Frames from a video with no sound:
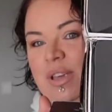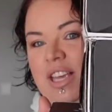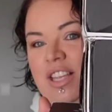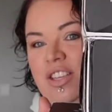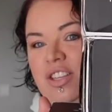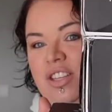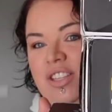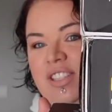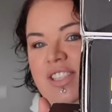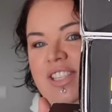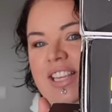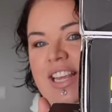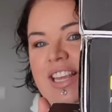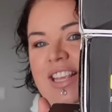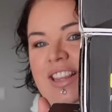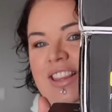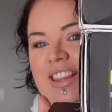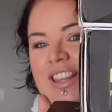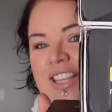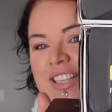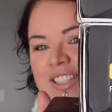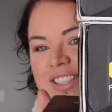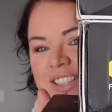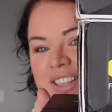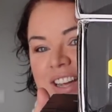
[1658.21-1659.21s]
Can you
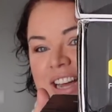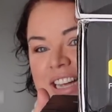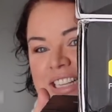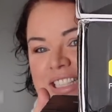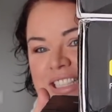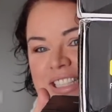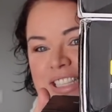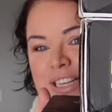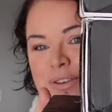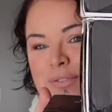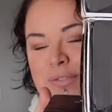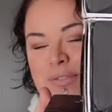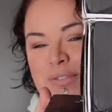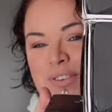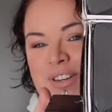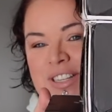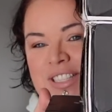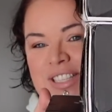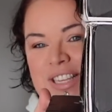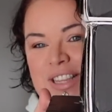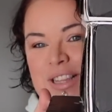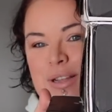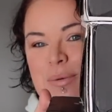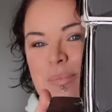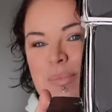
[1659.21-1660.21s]
see the size
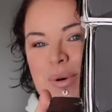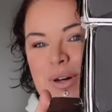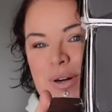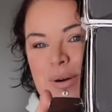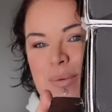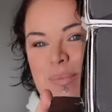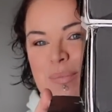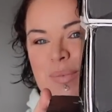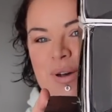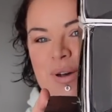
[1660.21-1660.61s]
difference in the bottom